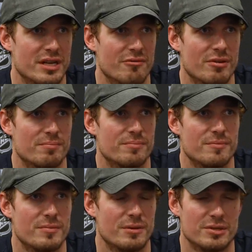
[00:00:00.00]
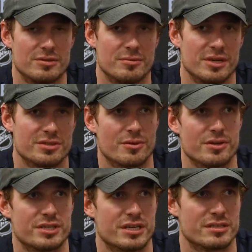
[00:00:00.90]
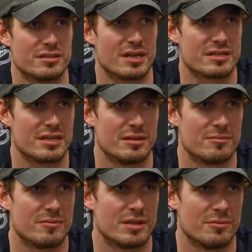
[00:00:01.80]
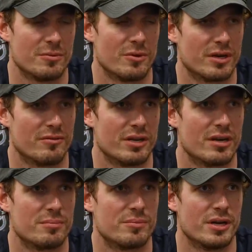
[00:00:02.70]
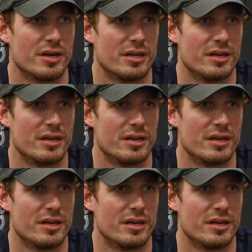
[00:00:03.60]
gave up maybe too many scoring chances last game that we were not giving up uh,